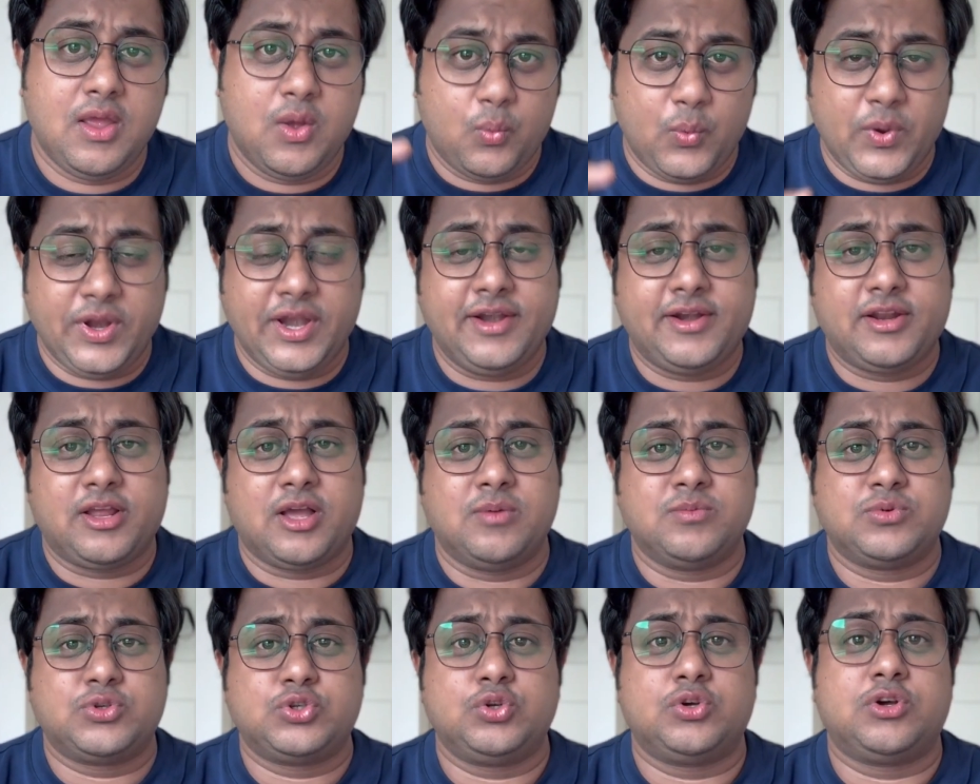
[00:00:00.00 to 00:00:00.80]
When it
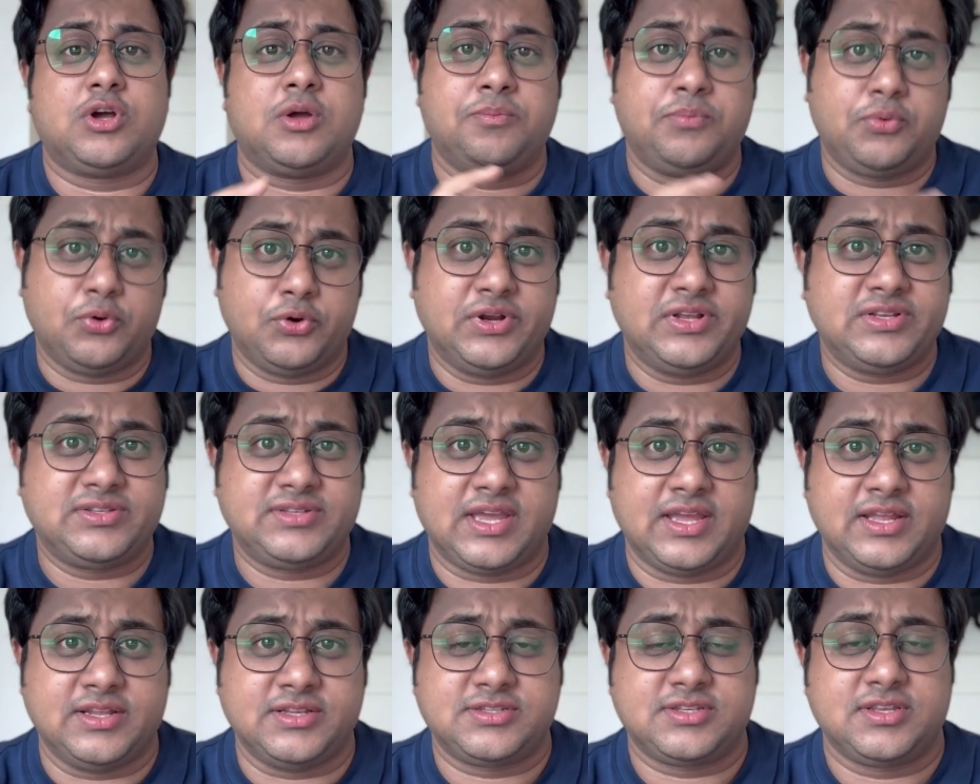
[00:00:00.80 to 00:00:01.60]
comes to computer
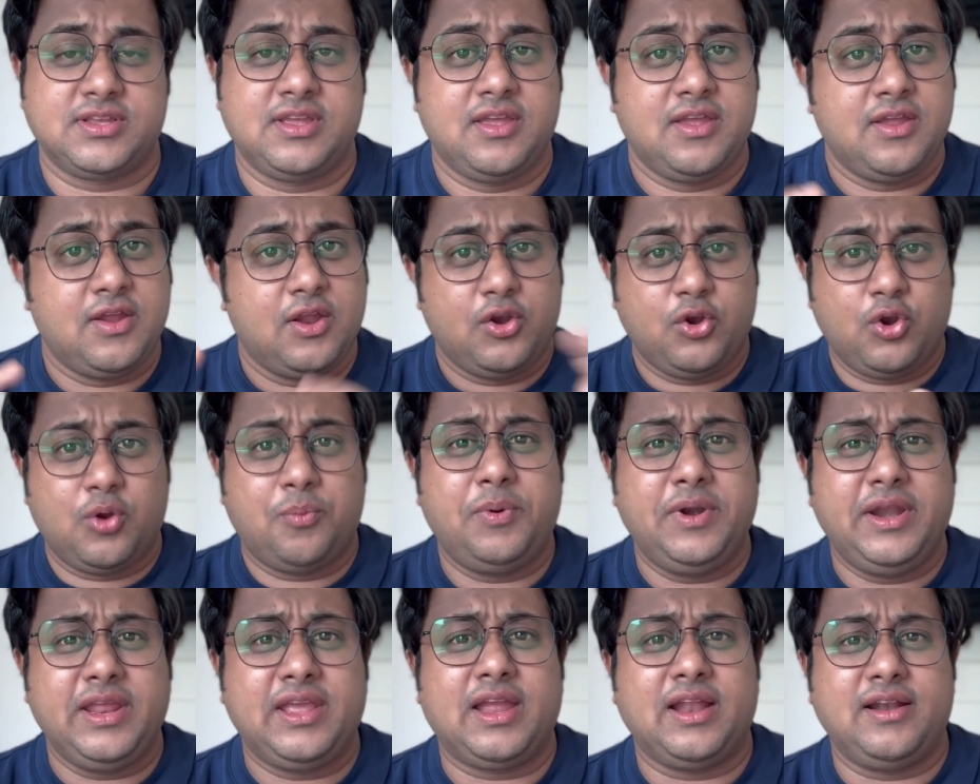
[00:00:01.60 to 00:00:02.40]
science,
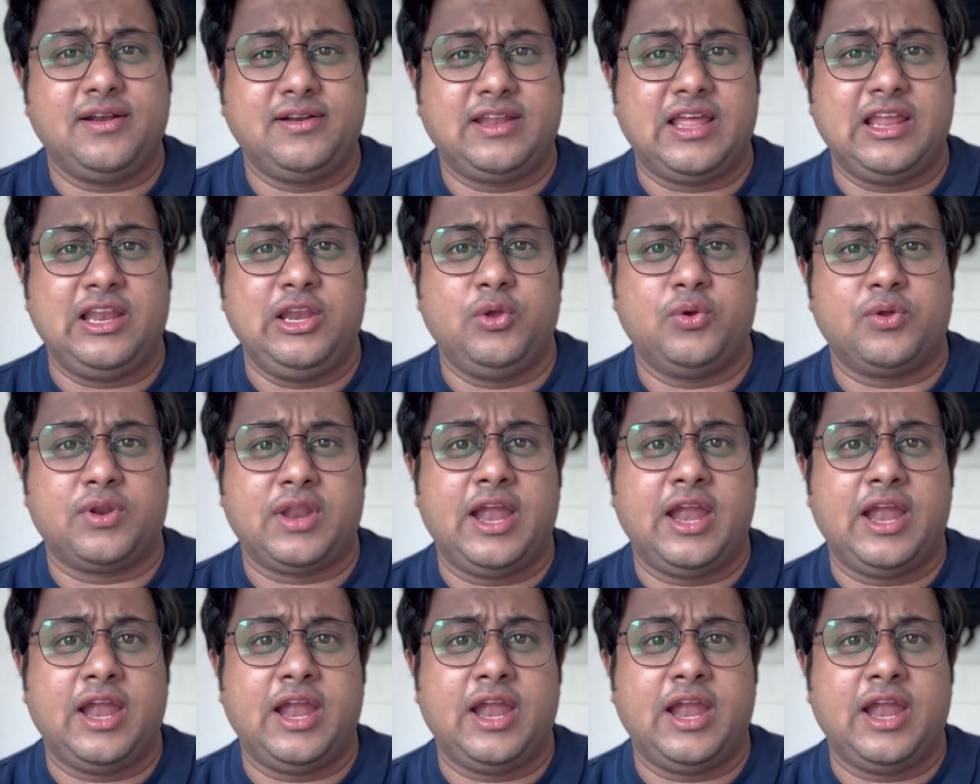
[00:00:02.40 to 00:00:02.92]
nobody can tell you,